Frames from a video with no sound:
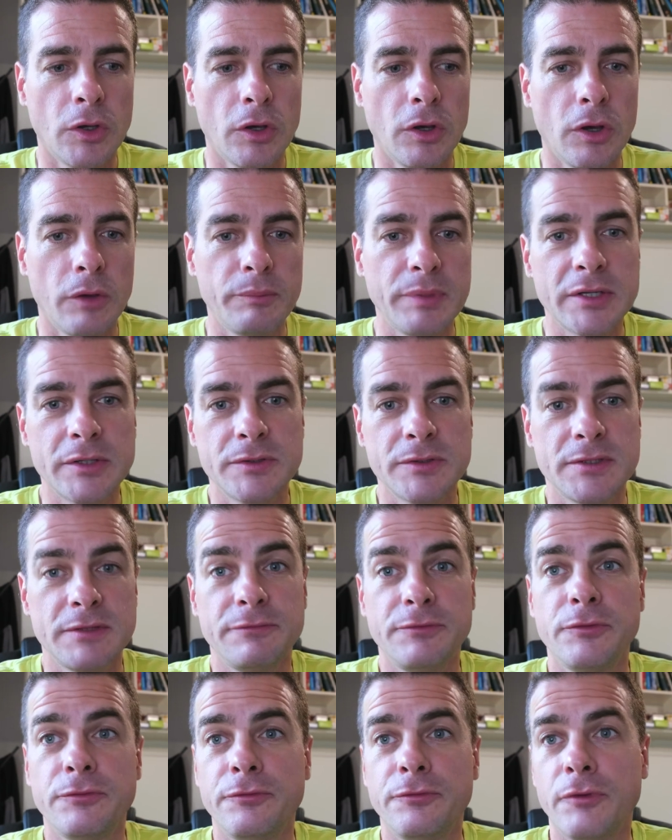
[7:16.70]
Because
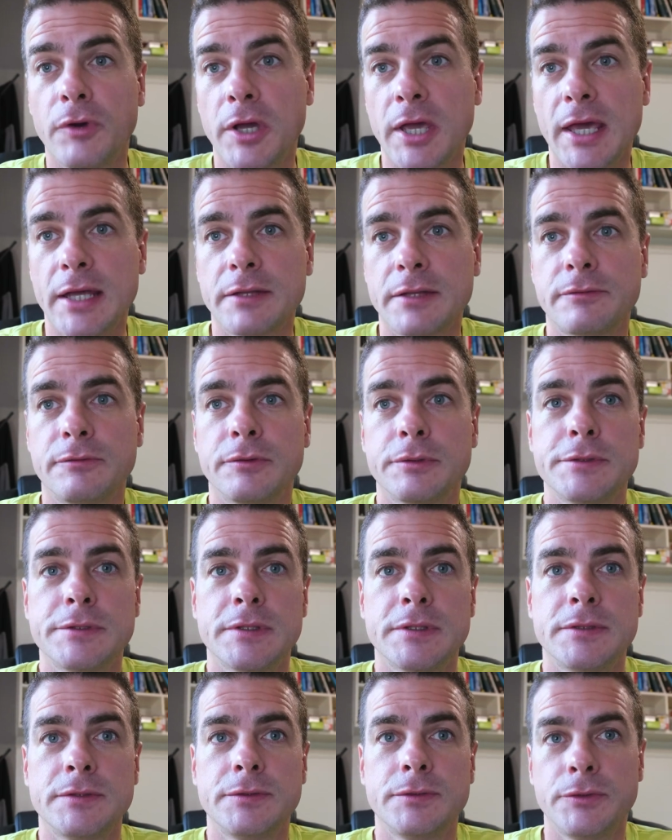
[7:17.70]
if you forget, for
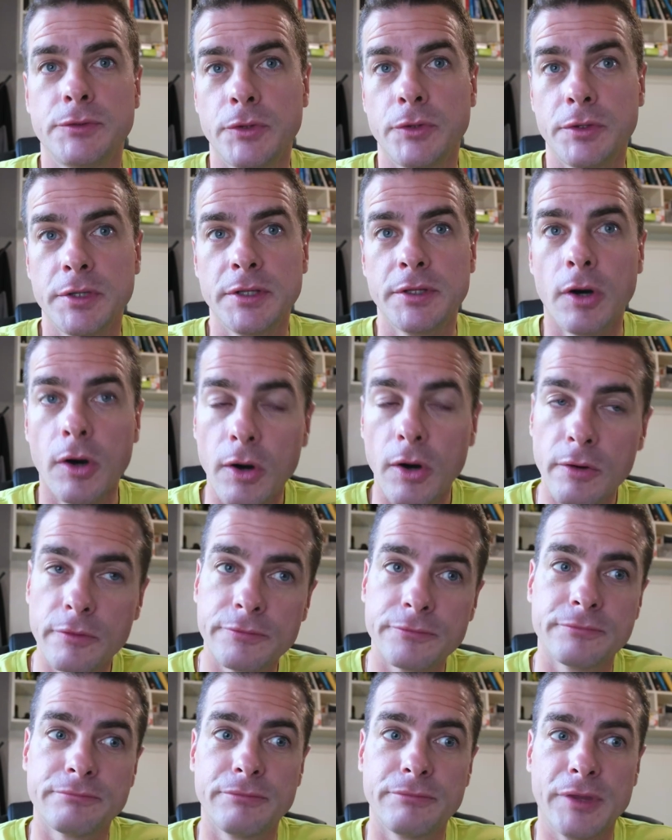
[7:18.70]
instance, to turn it off,
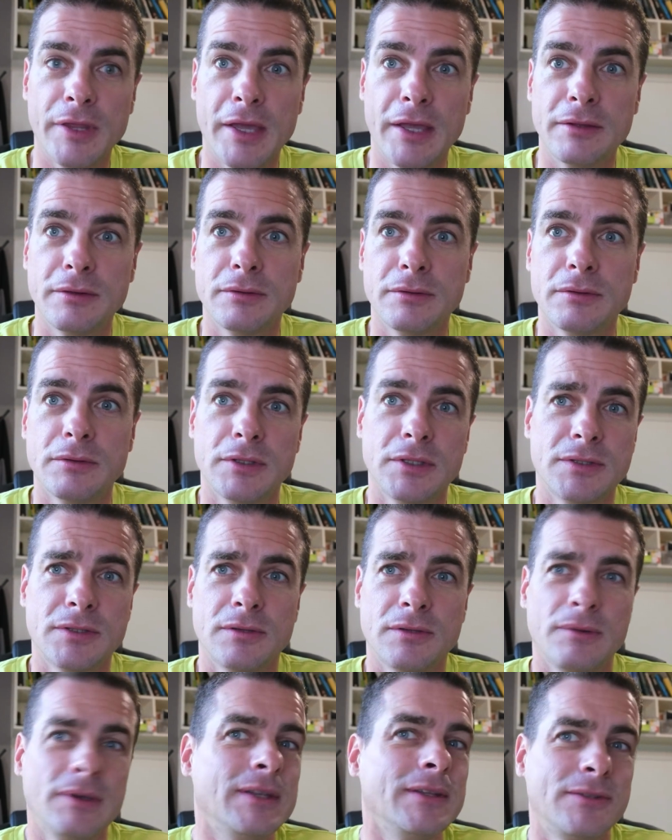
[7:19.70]
then it's
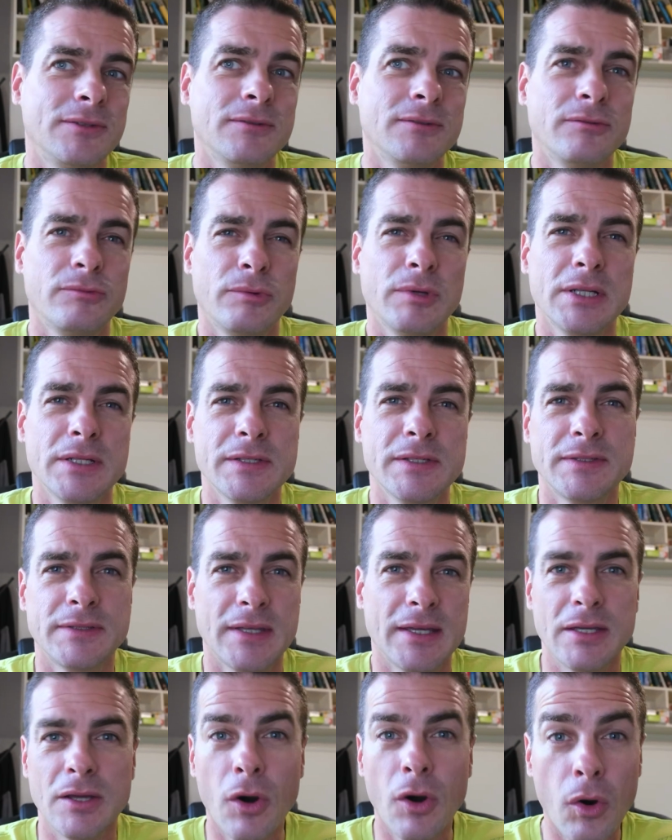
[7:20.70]
going to really
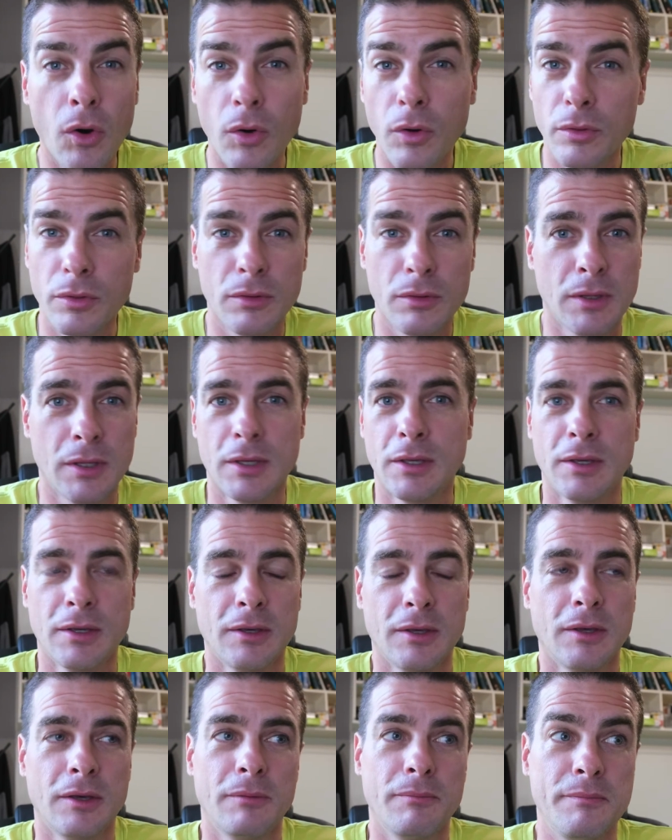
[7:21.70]
stay on
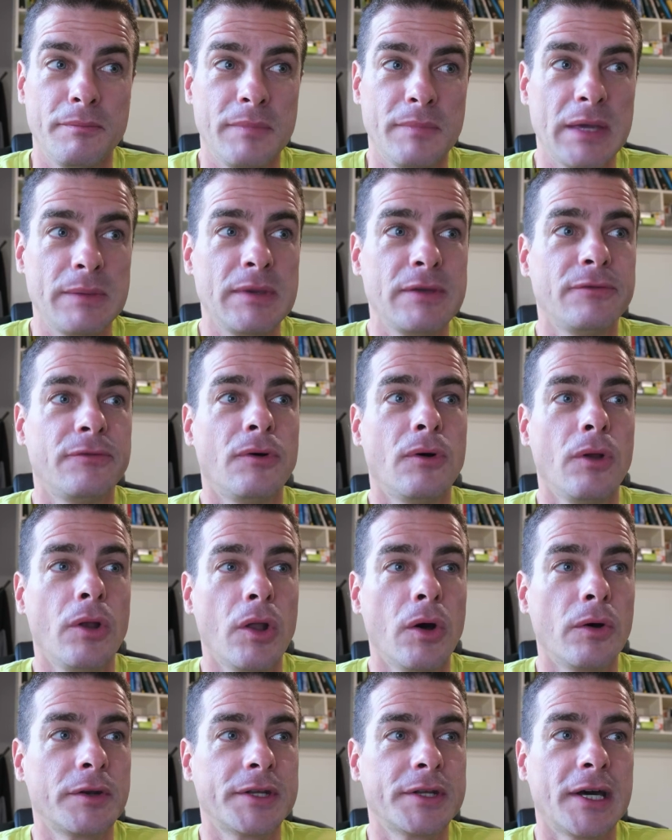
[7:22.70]
maybe for a
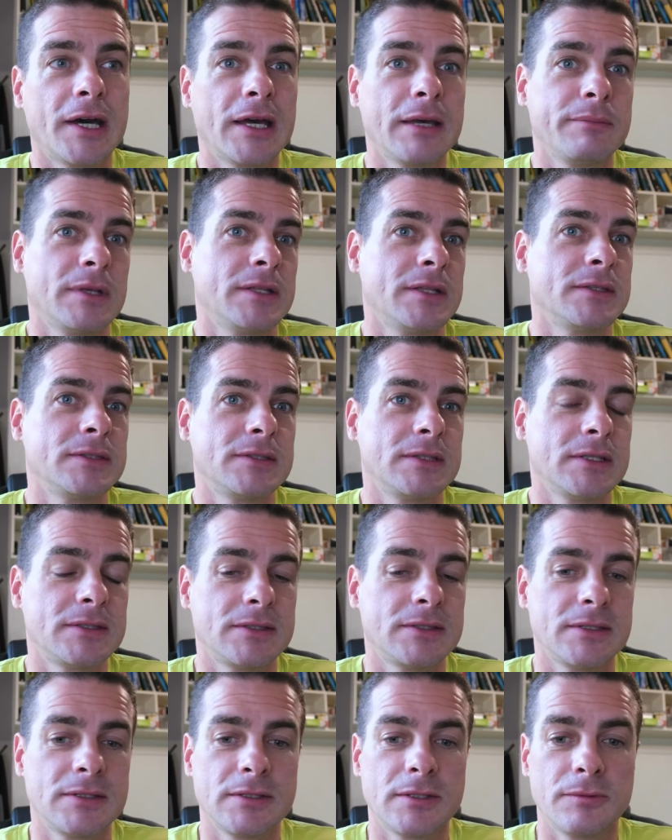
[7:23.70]
long time, and
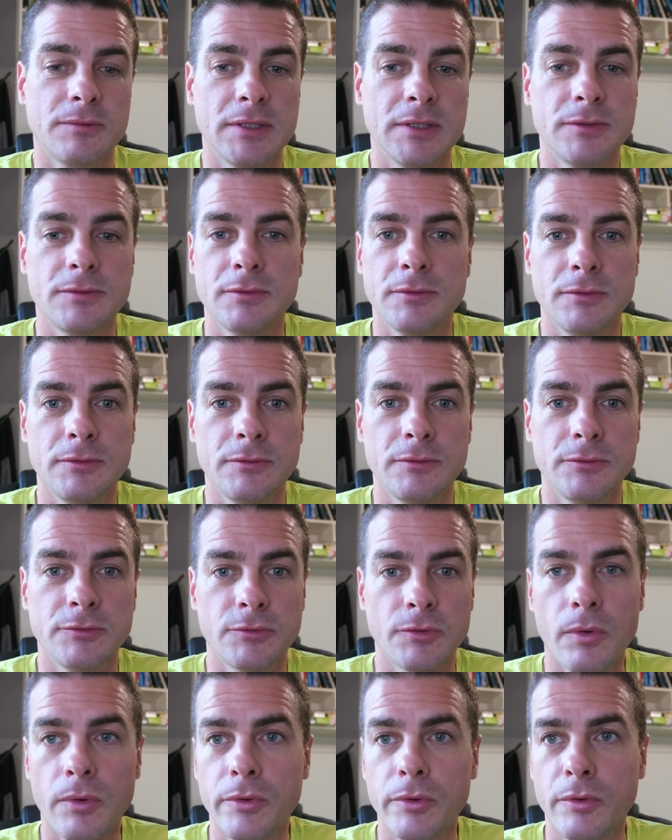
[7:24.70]
this is going to
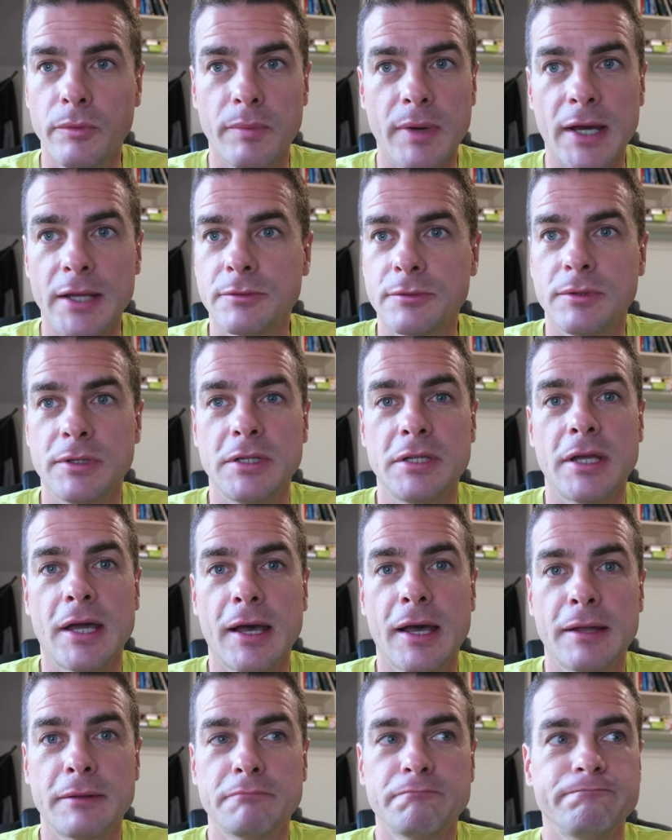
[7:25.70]
draw your battery,
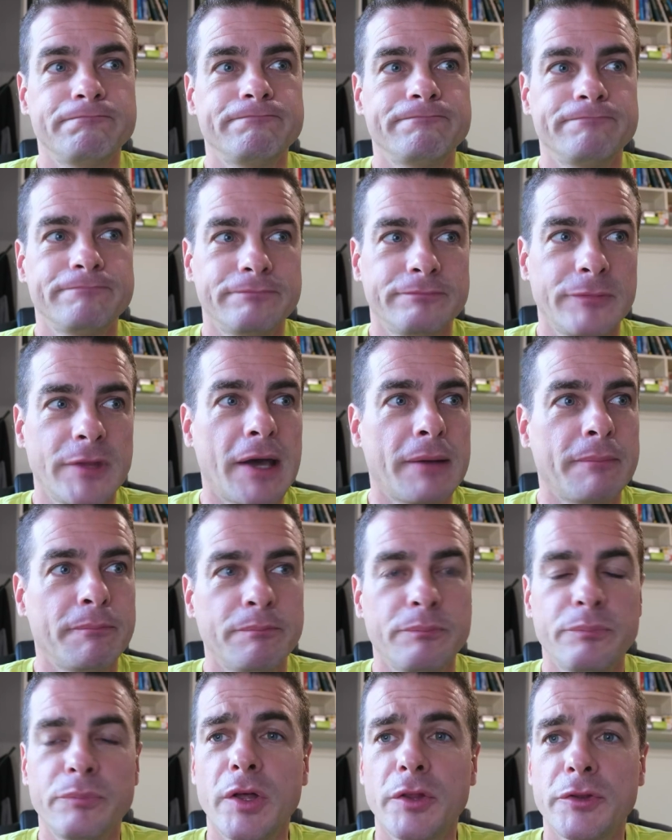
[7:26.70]
and yeah,
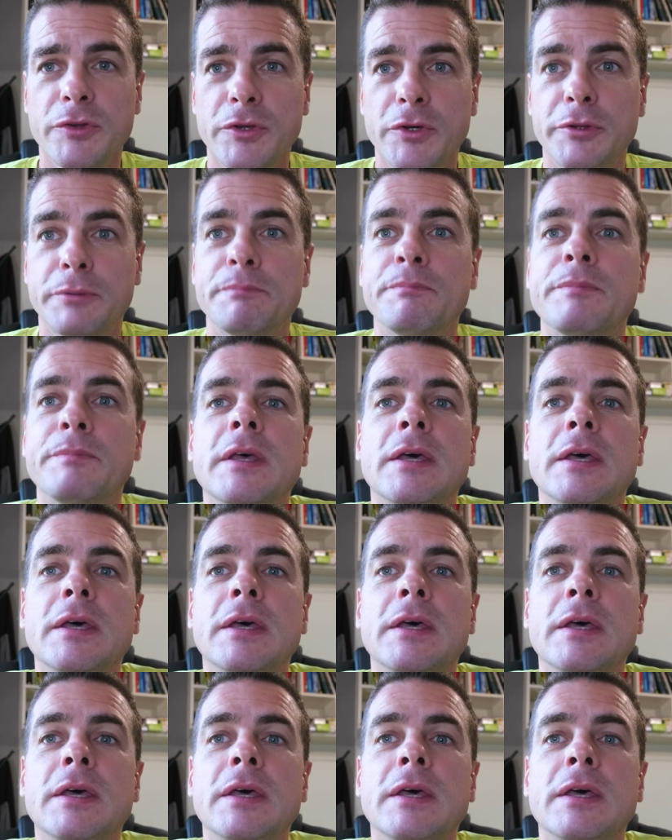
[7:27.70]
not good.